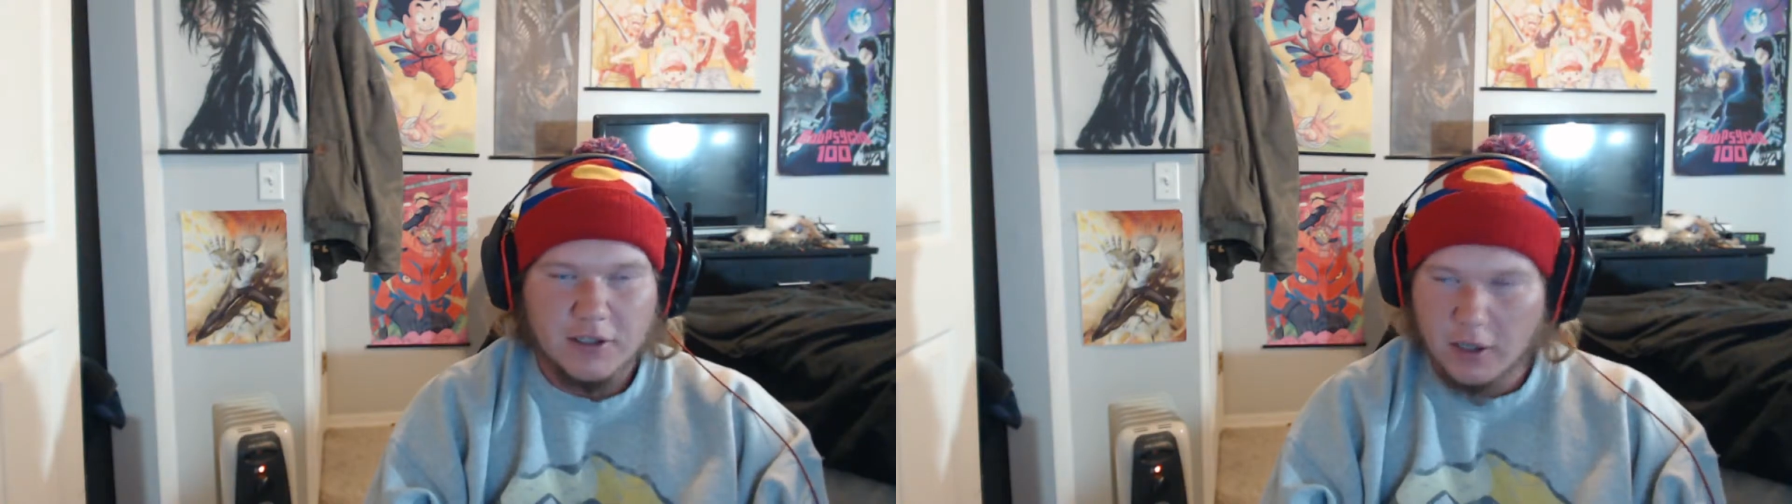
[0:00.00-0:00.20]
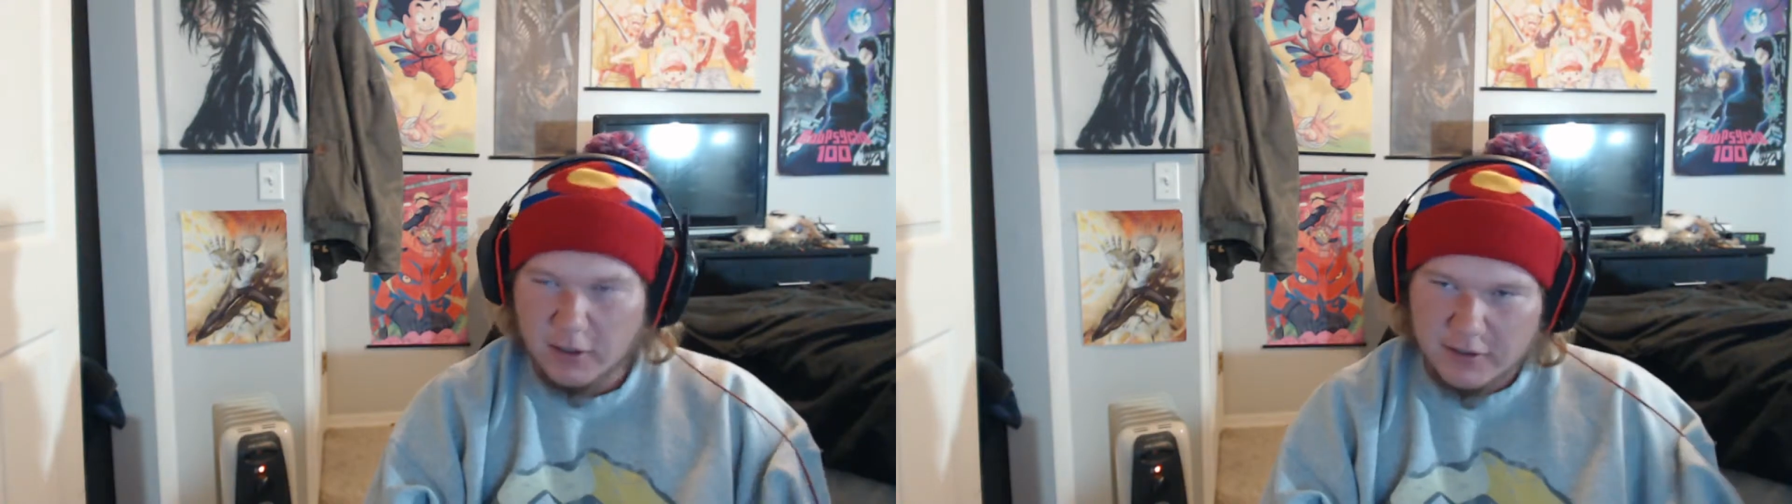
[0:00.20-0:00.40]

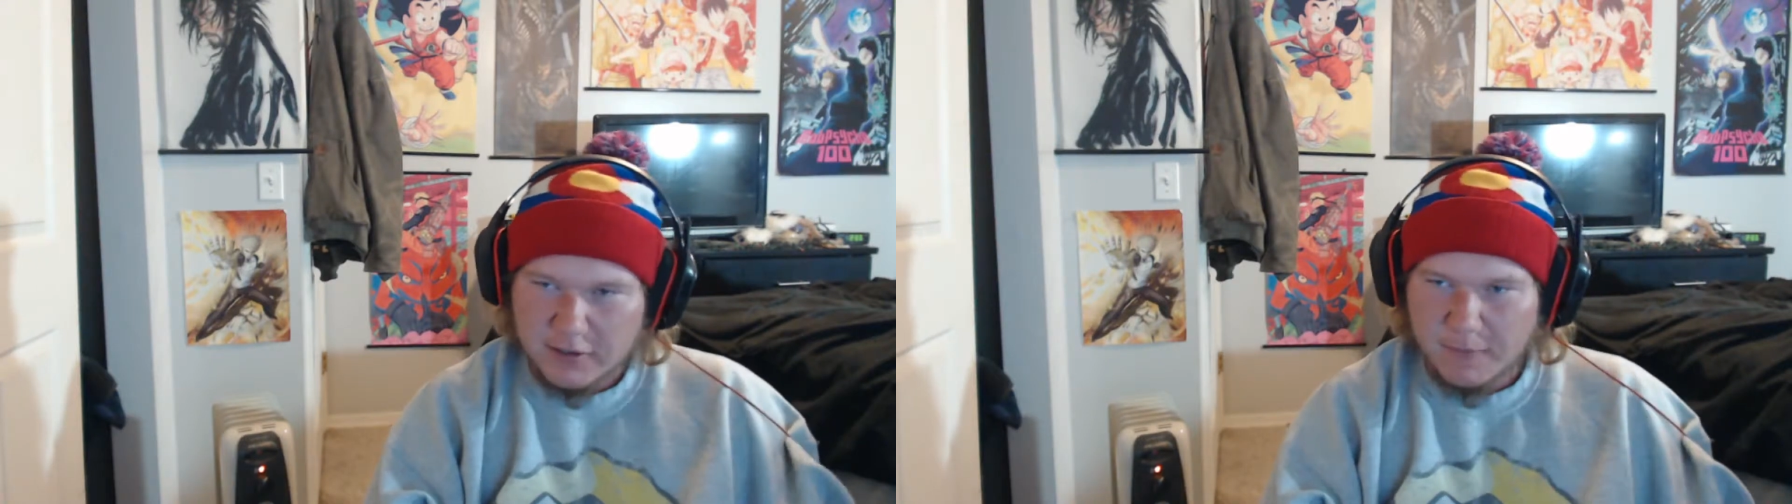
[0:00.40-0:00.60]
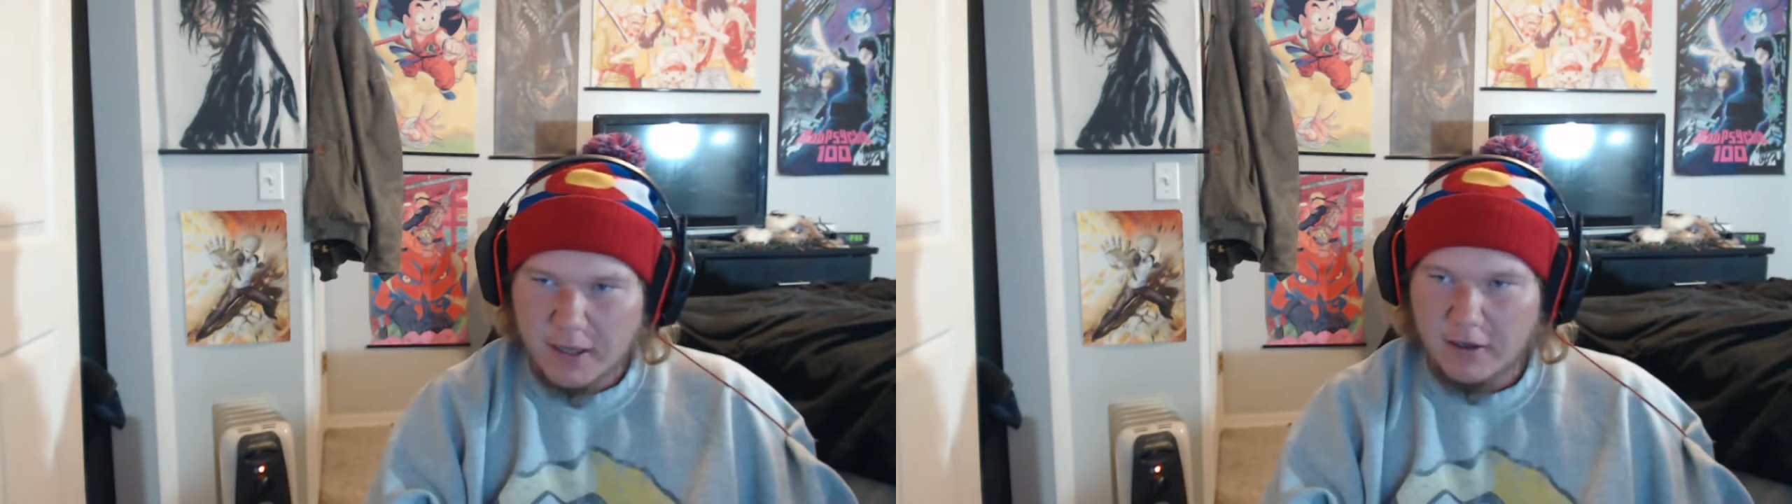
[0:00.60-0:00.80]
cut his
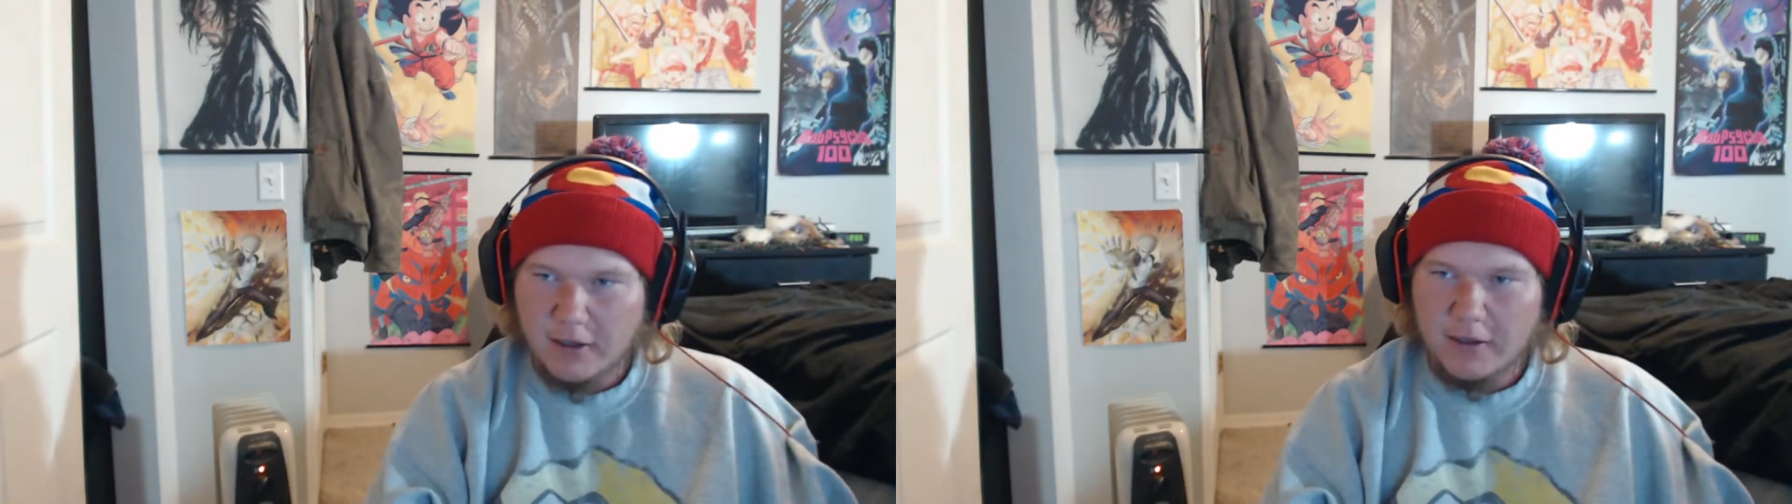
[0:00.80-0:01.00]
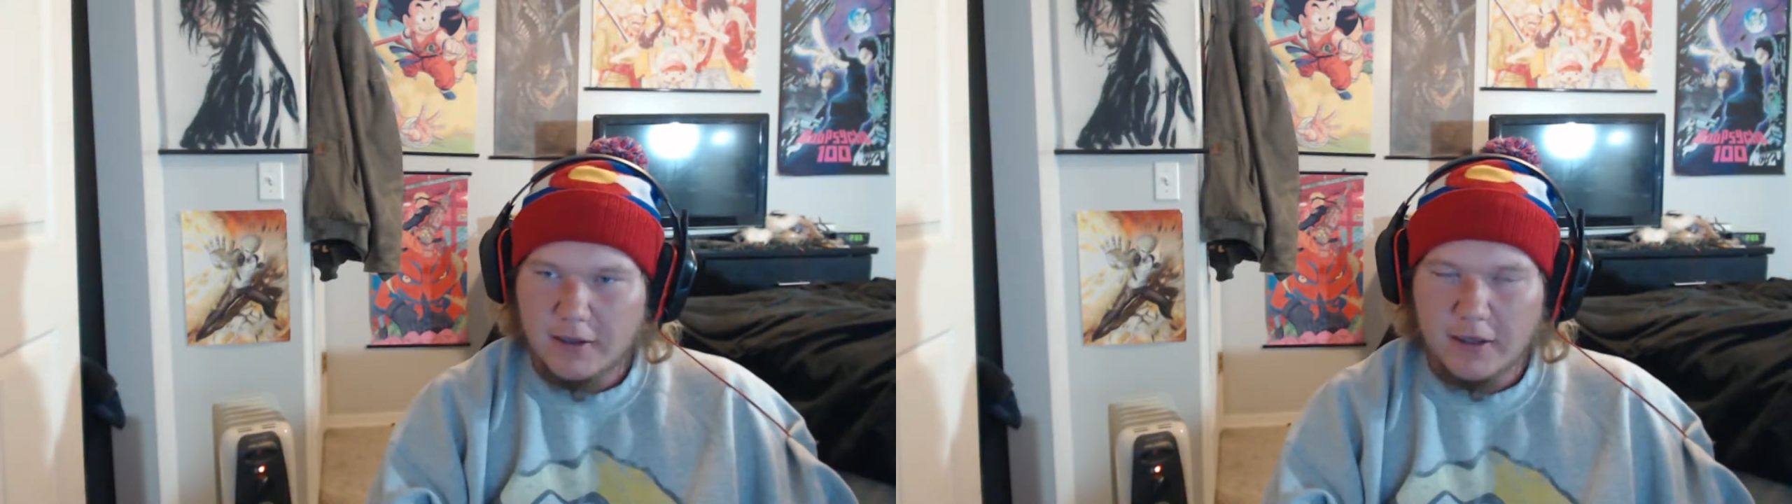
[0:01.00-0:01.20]

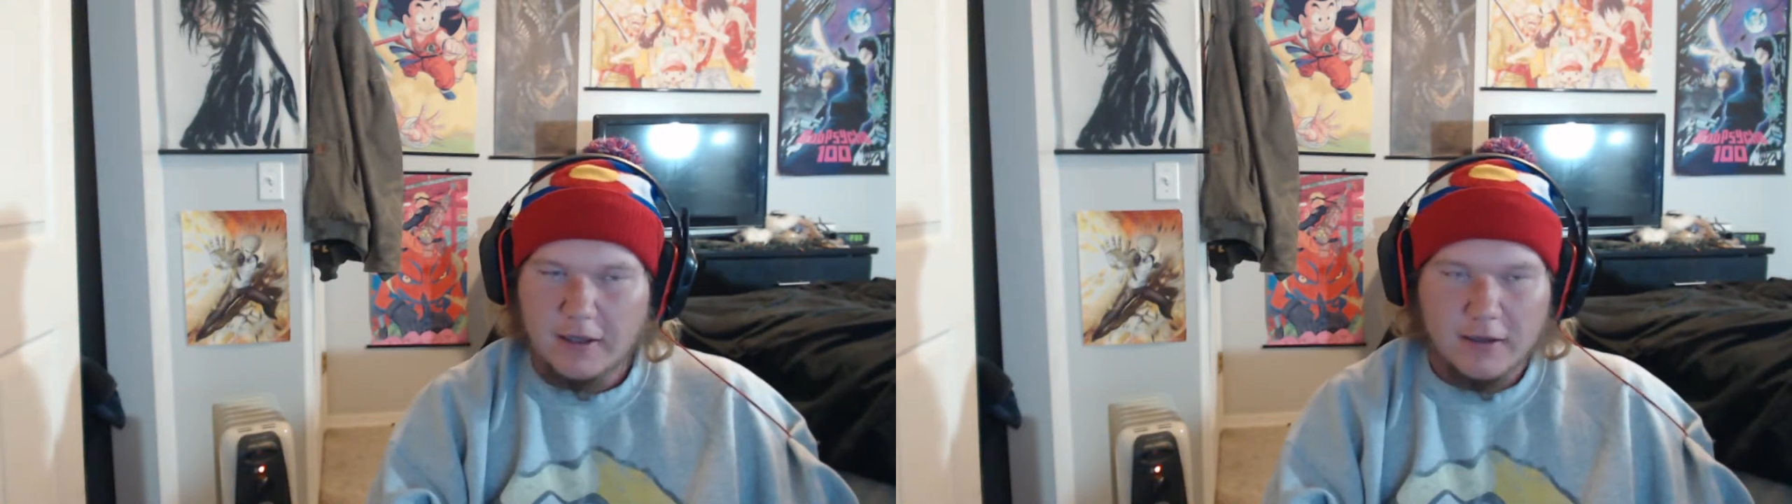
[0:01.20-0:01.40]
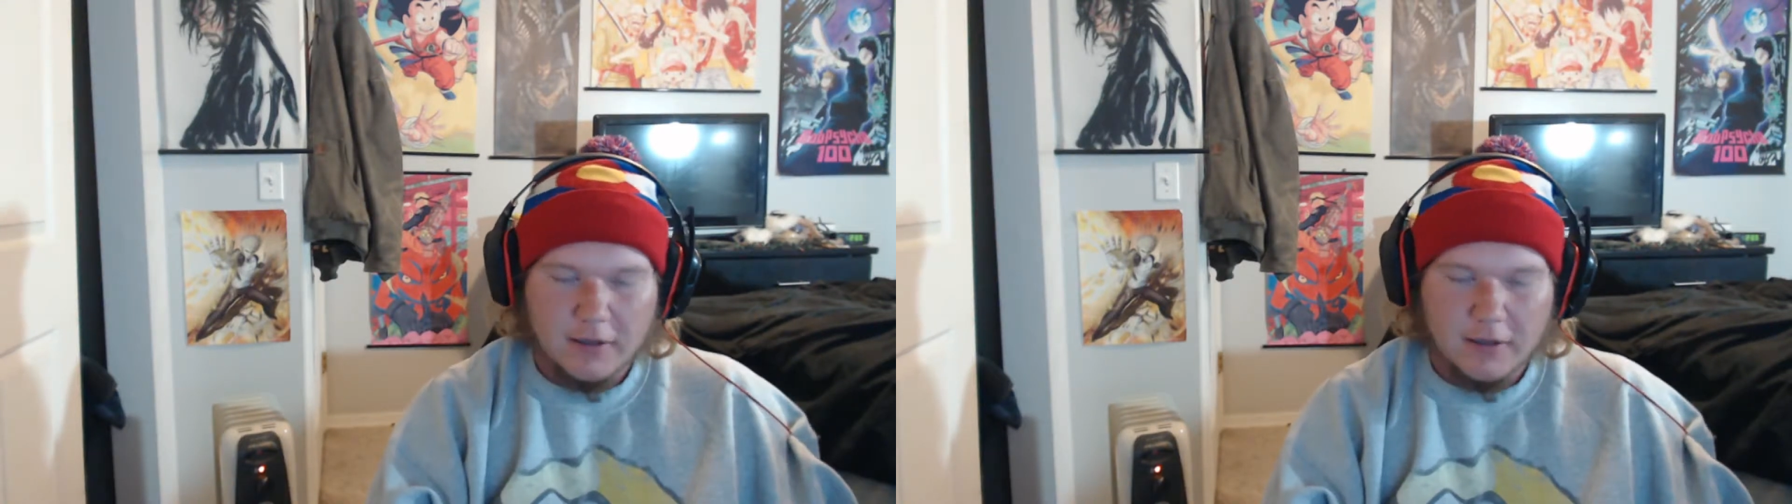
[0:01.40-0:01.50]
belly again.